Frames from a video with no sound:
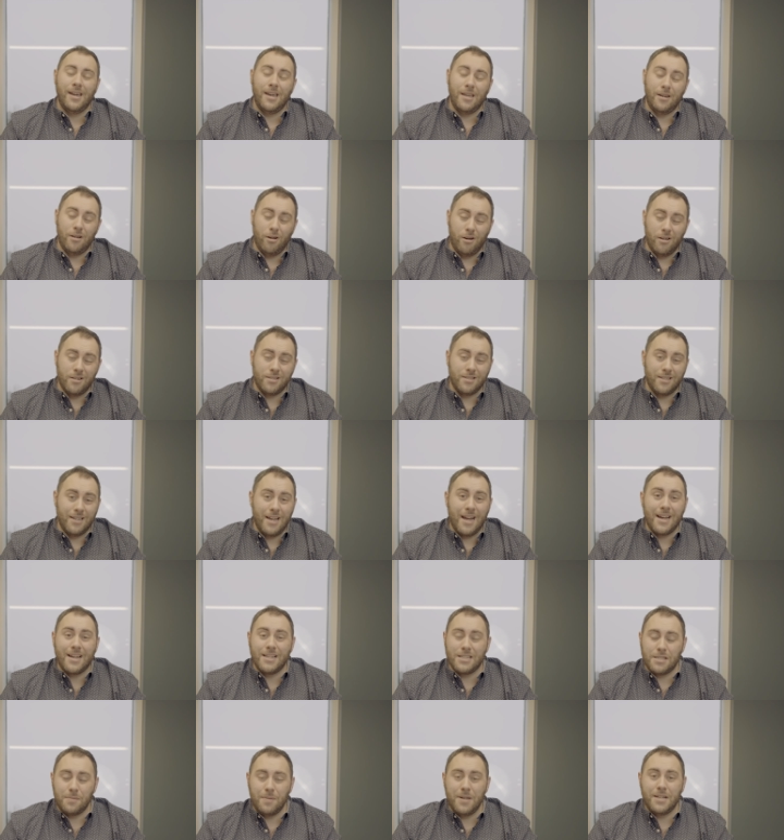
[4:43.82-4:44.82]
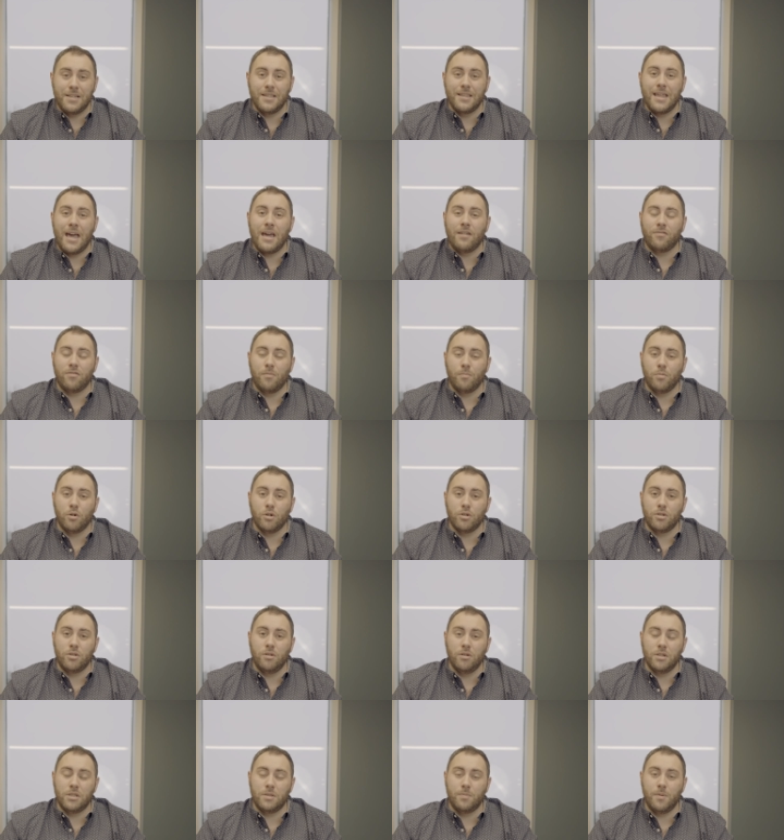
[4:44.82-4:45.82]
and honestly, I can speak to that from
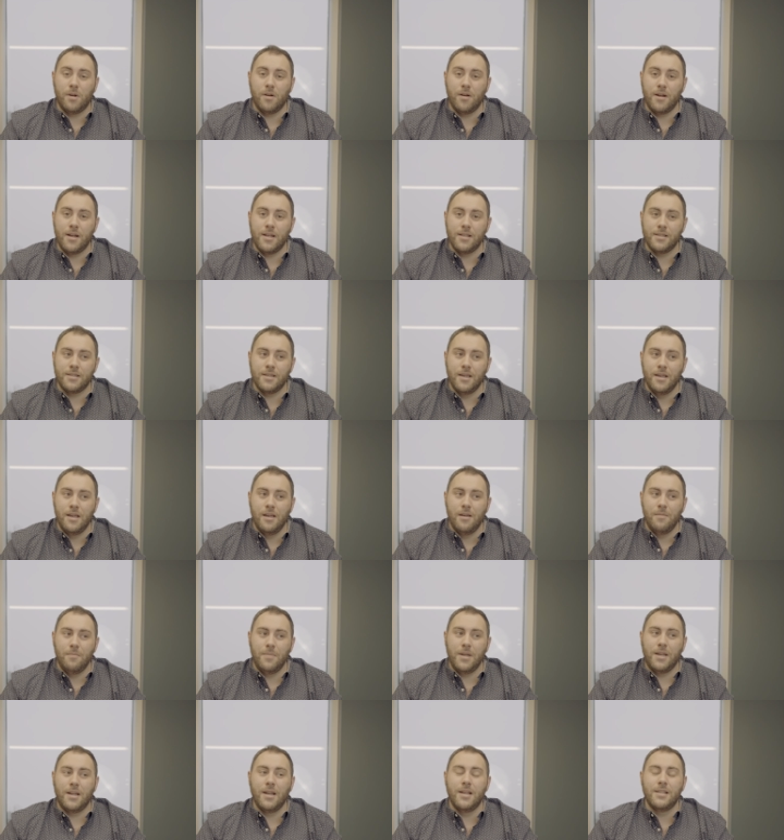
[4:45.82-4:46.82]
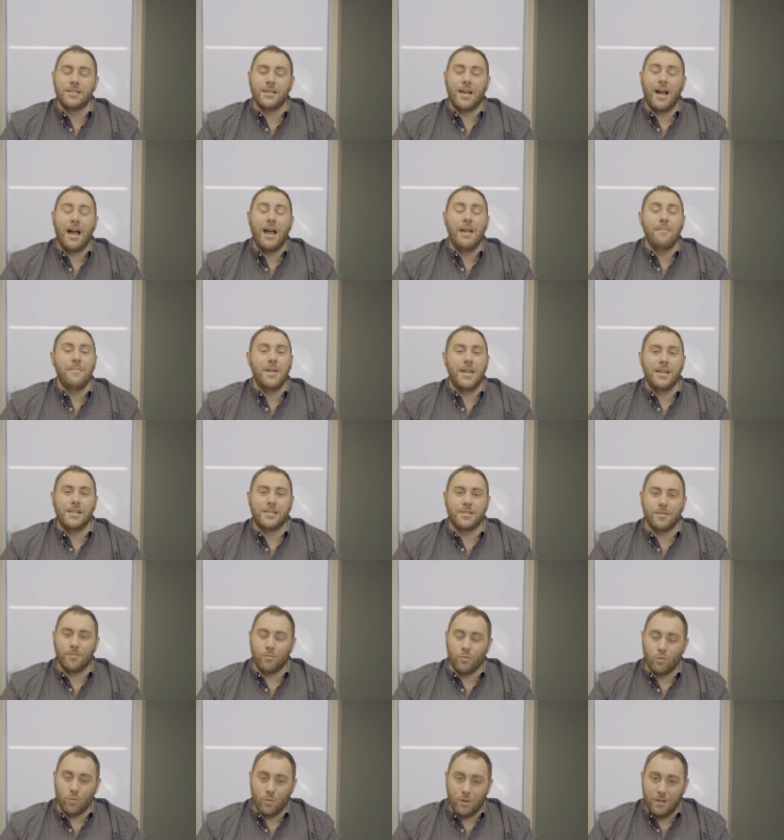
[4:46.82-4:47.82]
personal experience because I made
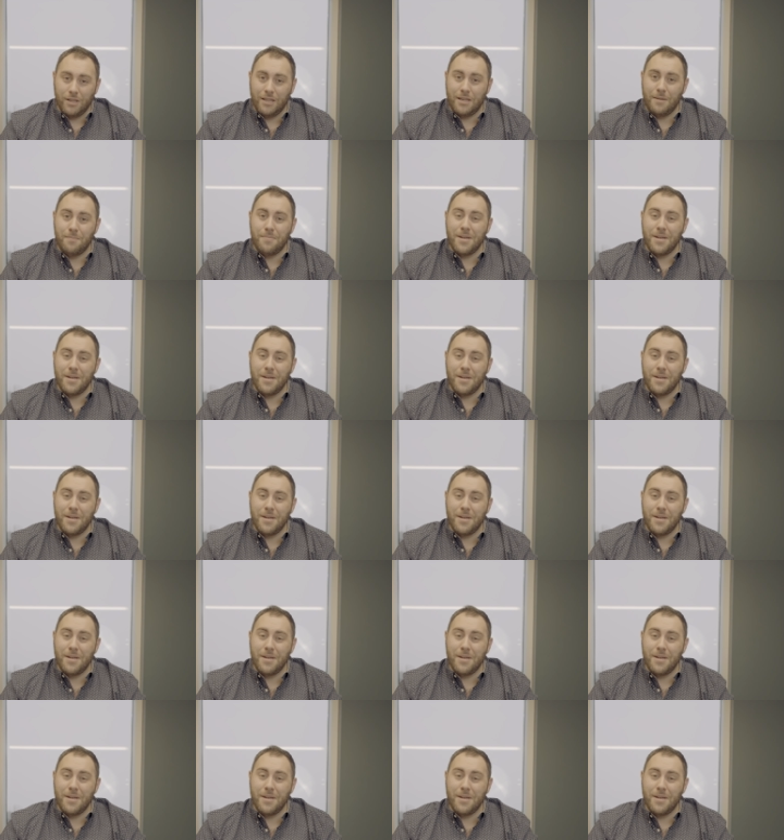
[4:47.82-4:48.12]
some really